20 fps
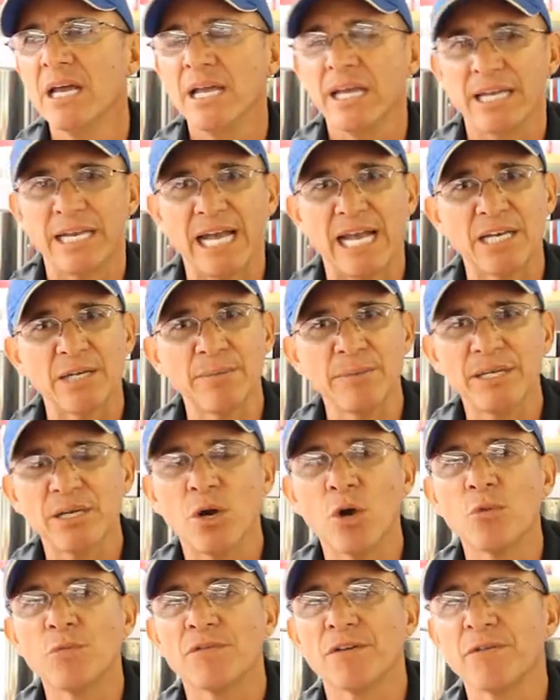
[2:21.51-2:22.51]
It had to be a
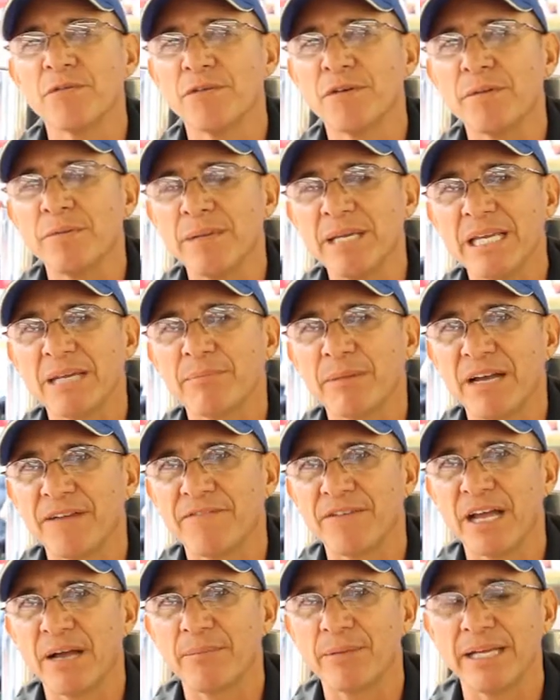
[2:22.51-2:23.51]
home run for me and my
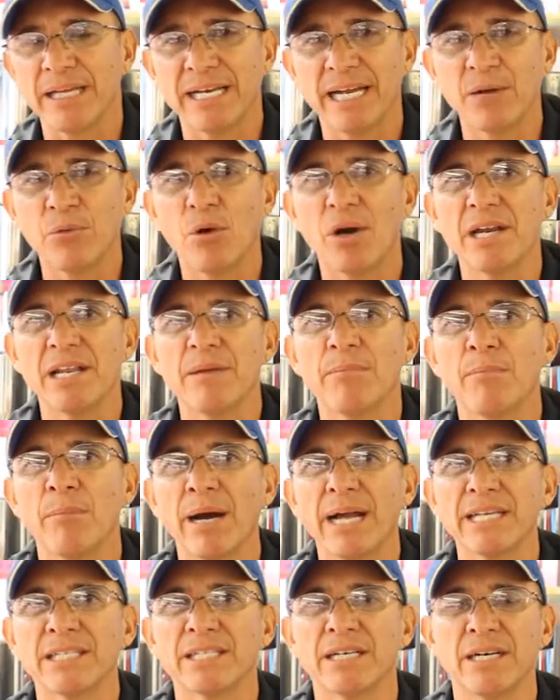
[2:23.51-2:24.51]
family. And I wanted
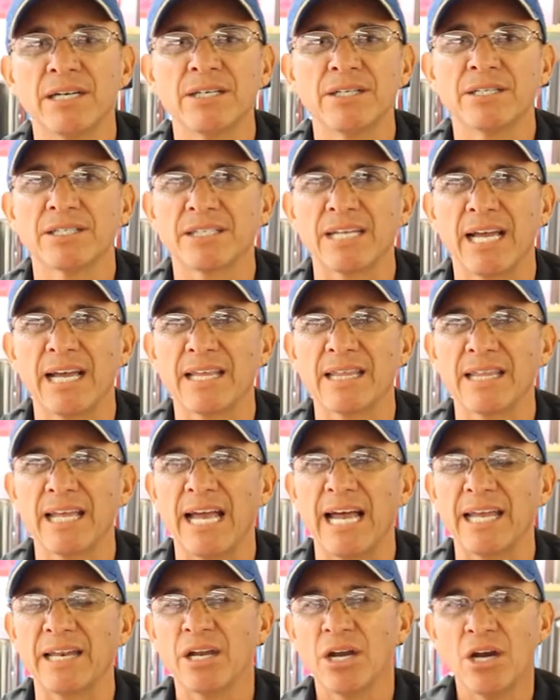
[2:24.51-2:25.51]
Mike to understand
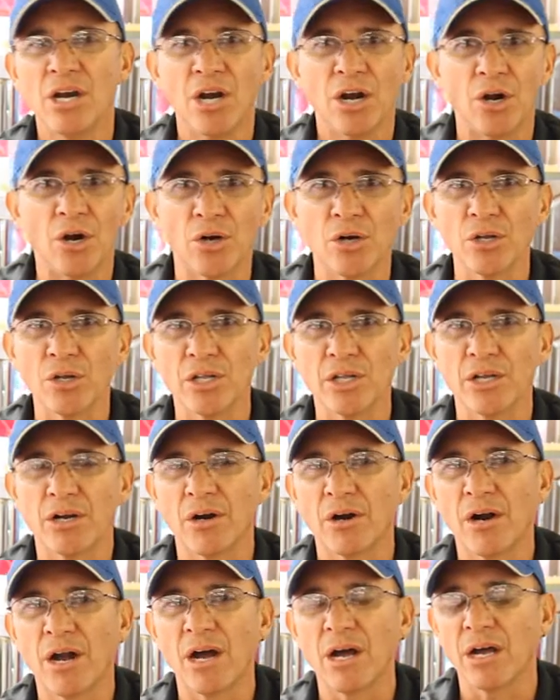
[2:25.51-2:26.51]
that early
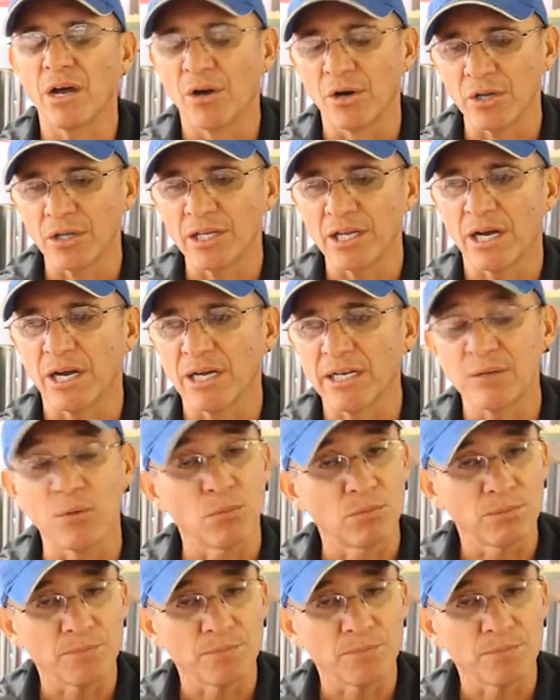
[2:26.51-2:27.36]
on,